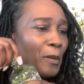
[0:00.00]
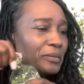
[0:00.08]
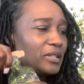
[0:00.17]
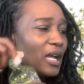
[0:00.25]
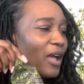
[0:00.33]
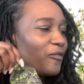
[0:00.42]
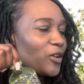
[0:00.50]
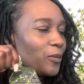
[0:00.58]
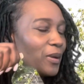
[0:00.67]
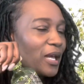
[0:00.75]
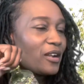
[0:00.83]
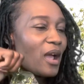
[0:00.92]
Yeah, I feel
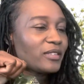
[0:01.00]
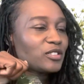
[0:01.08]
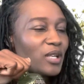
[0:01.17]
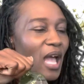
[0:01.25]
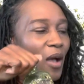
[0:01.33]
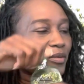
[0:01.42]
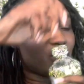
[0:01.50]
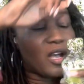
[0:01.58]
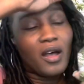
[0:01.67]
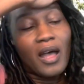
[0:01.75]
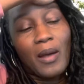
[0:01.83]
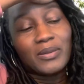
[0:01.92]
better. Actually,
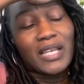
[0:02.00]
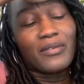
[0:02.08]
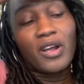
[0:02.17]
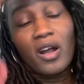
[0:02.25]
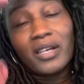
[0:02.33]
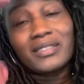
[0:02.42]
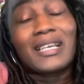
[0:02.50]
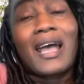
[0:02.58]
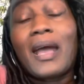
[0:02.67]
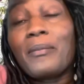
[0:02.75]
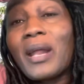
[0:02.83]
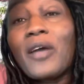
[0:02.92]
y'all, I was having a hard
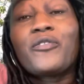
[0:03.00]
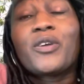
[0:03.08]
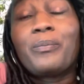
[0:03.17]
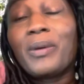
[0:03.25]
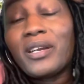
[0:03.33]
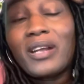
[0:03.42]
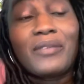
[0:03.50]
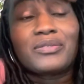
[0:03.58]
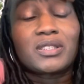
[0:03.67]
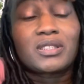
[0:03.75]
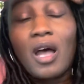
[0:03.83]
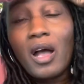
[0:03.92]
time, but I feel better
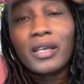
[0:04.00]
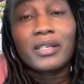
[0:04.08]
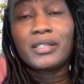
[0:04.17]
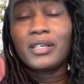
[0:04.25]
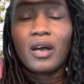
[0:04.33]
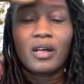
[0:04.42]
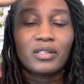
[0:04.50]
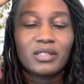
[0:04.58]
after talking to y'all.